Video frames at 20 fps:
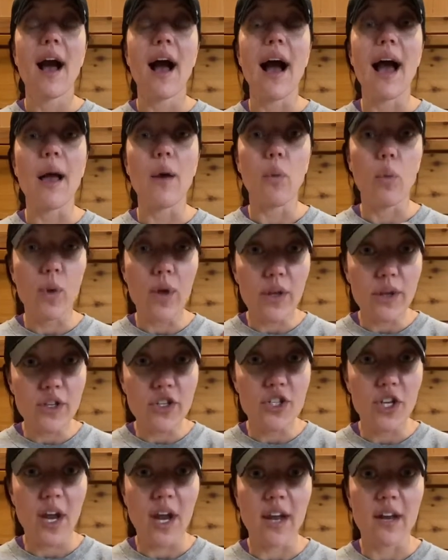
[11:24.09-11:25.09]
I will
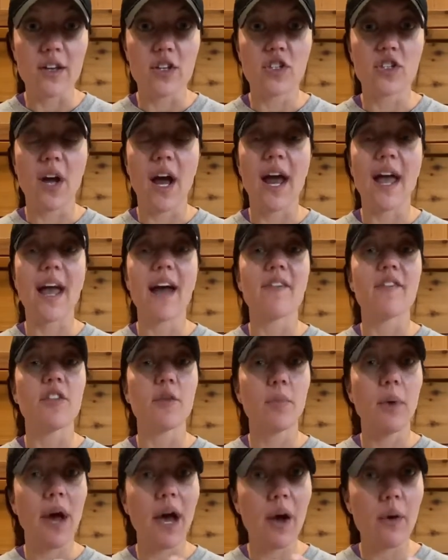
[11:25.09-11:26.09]
change. I have
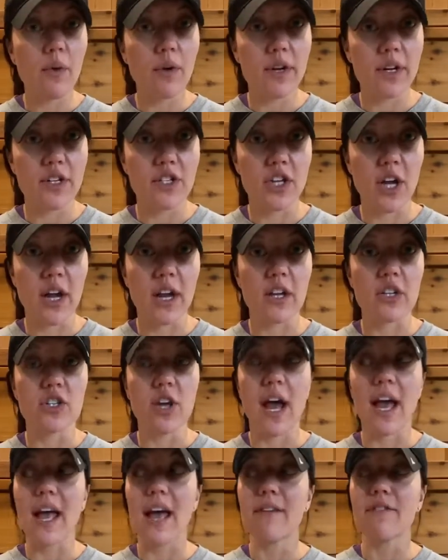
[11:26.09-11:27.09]
the power to change.
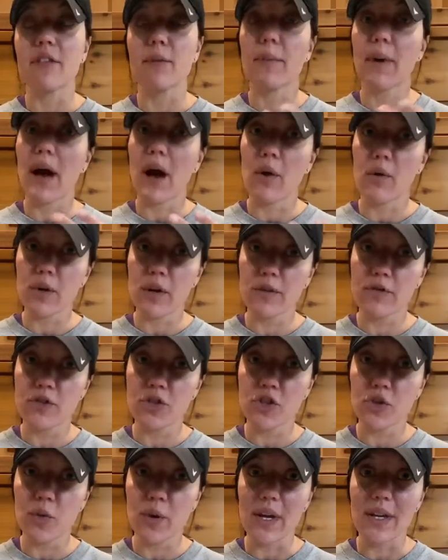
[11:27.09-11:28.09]
I have the power of
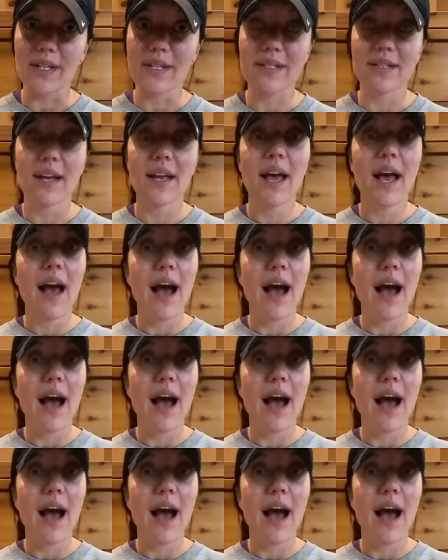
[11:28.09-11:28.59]
choice.